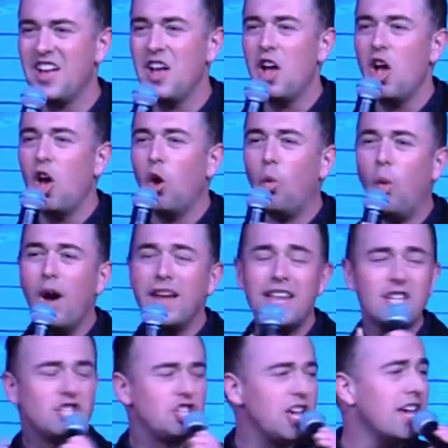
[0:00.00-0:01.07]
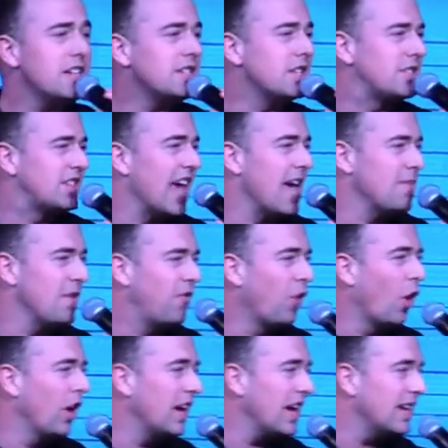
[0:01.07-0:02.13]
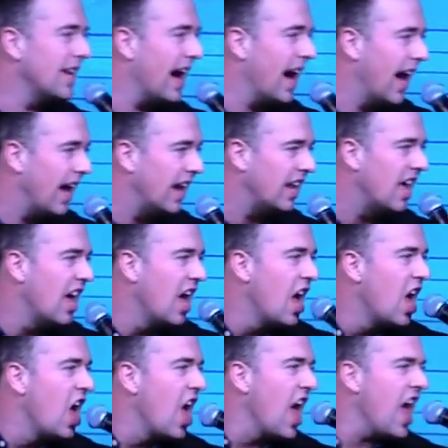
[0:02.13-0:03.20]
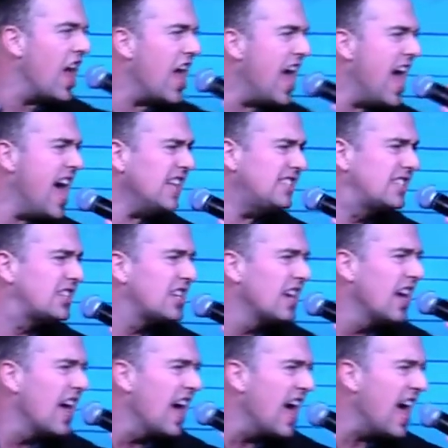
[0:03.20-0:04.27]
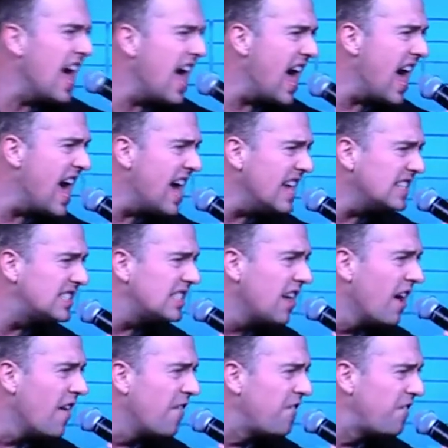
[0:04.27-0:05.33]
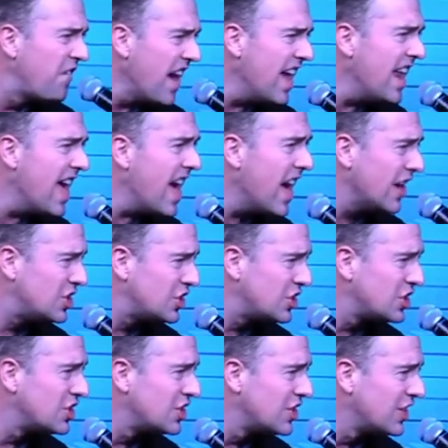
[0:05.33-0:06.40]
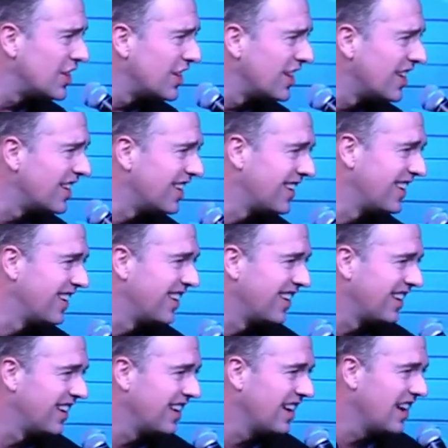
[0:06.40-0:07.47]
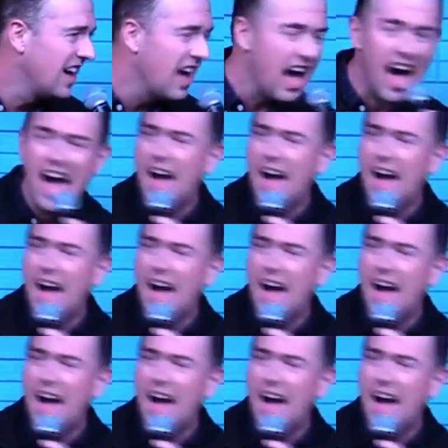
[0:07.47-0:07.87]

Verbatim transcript: What did Jesus say before he died? It is finished. I've